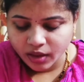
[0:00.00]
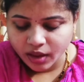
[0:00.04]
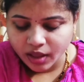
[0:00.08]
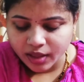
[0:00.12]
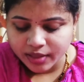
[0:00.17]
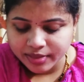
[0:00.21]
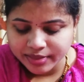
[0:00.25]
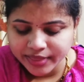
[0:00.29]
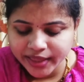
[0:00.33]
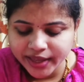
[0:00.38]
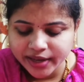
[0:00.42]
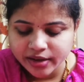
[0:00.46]

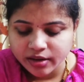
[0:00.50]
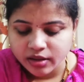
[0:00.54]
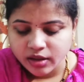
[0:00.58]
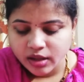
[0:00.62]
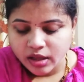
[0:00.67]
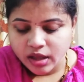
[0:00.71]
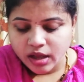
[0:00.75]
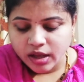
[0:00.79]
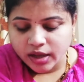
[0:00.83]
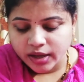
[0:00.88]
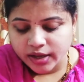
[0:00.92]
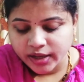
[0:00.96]
Then
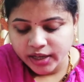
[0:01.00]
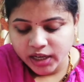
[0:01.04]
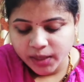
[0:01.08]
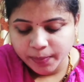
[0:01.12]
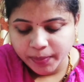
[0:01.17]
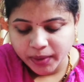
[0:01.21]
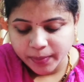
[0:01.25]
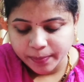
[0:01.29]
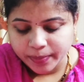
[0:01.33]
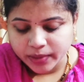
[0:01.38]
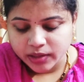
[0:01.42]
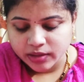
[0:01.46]
early
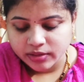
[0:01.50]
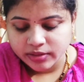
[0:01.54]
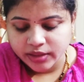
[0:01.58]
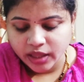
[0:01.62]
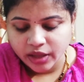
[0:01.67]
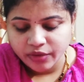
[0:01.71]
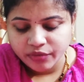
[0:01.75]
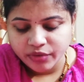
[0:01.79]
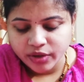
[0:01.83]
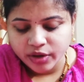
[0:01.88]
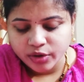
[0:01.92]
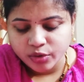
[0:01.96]
people, they
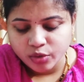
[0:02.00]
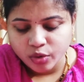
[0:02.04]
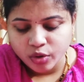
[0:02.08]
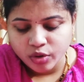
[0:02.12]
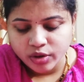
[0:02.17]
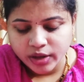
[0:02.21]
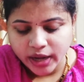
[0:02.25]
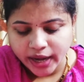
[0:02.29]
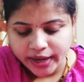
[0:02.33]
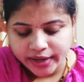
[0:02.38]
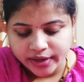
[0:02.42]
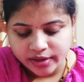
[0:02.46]
were no
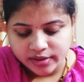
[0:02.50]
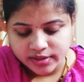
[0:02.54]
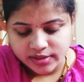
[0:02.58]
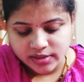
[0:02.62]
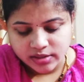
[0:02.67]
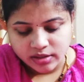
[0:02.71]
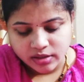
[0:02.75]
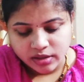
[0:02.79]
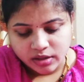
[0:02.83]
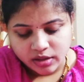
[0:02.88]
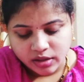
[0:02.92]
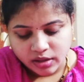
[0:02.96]
grinders.
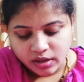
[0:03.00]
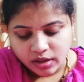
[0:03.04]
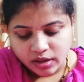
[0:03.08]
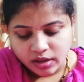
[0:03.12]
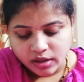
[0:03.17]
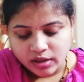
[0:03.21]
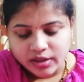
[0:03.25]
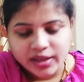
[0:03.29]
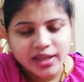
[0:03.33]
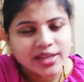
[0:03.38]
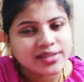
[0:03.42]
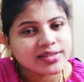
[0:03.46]

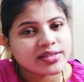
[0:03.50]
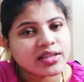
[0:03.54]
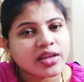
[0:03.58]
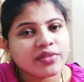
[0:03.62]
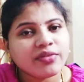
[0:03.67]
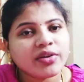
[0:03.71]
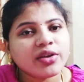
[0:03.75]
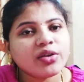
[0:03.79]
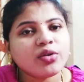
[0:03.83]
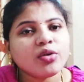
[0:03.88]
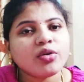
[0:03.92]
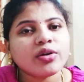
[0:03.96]
Yes, there were
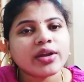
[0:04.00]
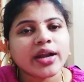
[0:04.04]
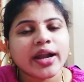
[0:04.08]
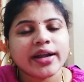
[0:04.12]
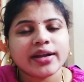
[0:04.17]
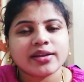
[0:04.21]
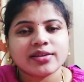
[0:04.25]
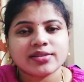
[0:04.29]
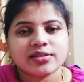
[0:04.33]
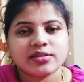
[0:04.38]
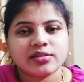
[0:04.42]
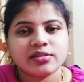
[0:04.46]
no
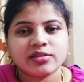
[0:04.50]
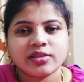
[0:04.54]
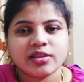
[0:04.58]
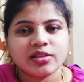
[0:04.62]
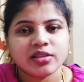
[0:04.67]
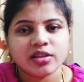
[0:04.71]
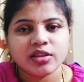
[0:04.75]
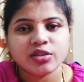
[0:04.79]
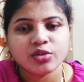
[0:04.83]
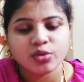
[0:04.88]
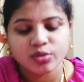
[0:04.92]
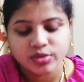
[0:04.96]
grinders
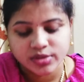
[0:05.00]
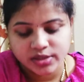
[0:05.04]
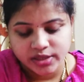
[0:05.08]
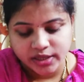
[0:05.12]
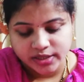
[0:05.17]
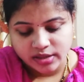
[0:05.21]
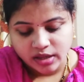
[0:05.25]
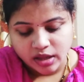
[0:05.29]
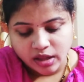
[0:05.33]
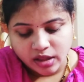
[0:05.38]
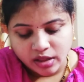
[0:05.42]
in those days.